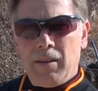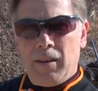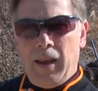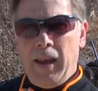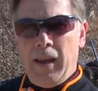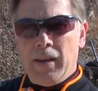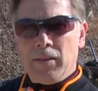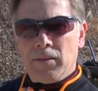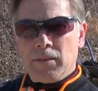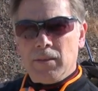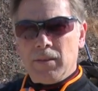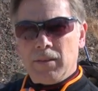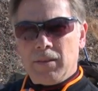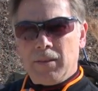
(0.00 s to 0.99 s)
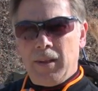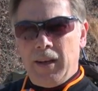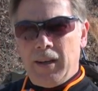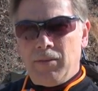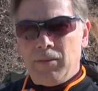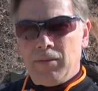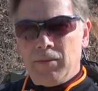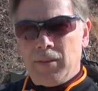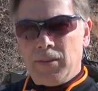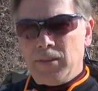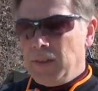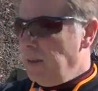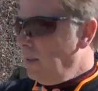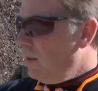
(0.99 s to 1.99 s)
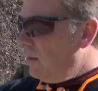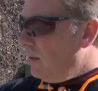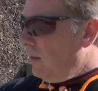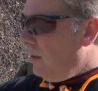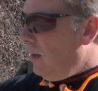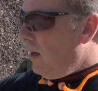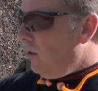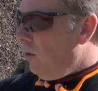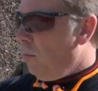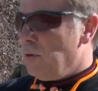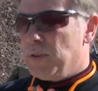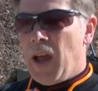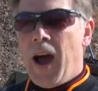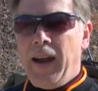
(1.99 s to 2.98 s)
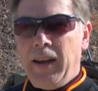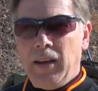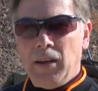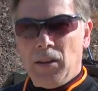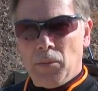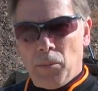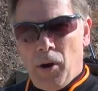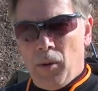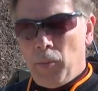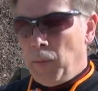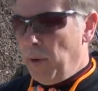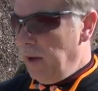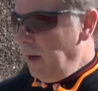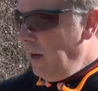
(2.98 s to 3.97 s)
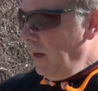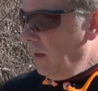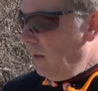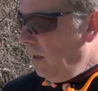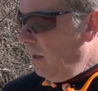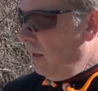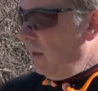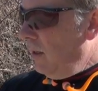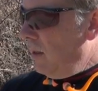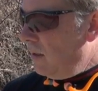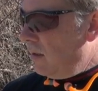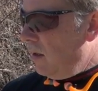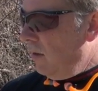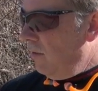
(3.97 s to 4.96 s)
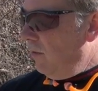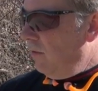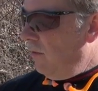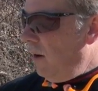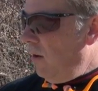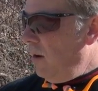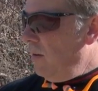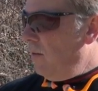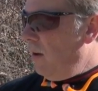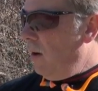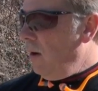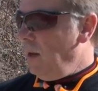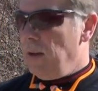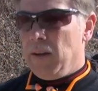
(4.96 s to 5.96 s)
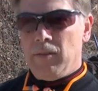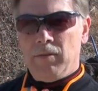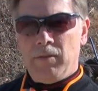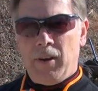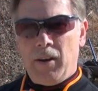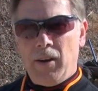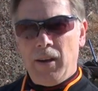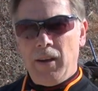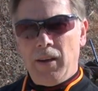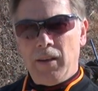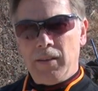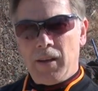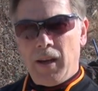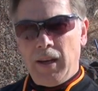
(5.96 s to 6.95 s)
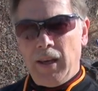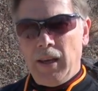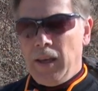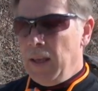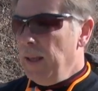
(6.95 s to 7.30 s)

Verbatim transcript: hands and you know, this thing is, uh, I can almost hide it in the palm of my hand. It is very, very, very tiny.